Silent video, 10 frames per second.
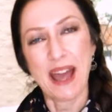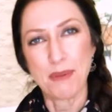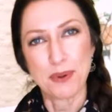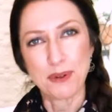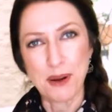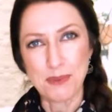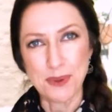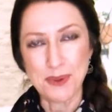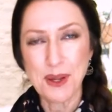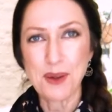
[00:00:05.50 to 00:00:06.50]
apple
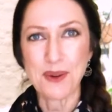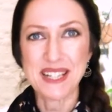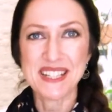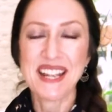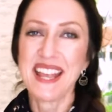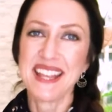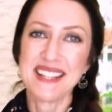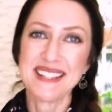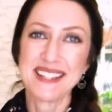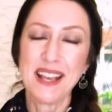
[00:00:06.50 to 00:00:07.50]
crumble, which
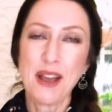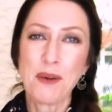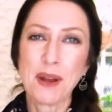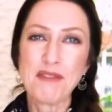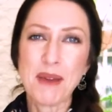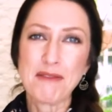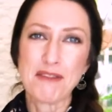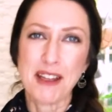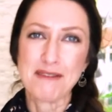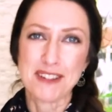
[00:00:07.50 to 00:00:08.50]
is one of my
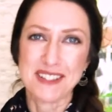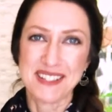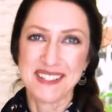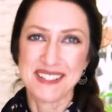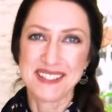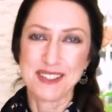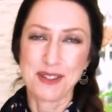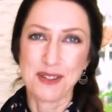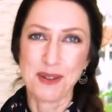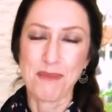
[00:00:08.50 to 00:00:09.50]
favourite dishes
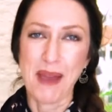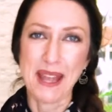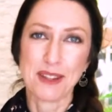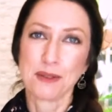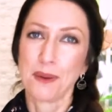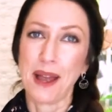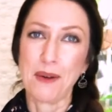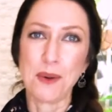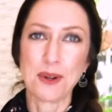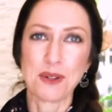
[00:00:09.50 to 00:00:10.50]
to make
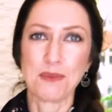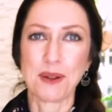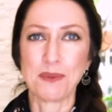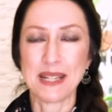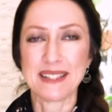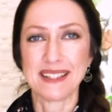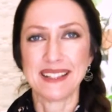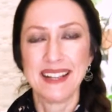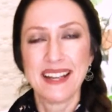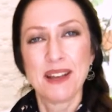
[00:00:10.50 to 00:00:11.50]
throughout autumn and
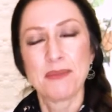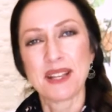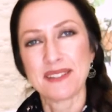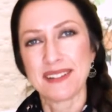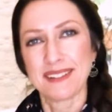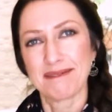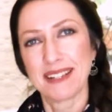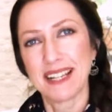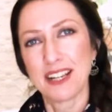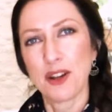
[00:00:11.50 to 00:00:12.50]
winter because it's a
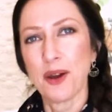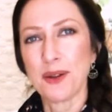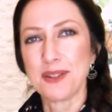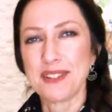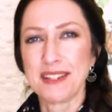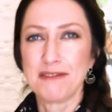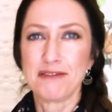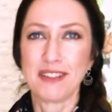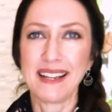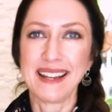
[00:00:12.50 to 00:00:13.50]
really cosy,
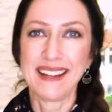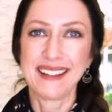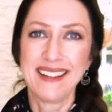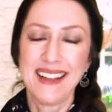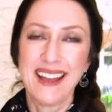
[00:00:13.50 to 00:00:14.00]
filling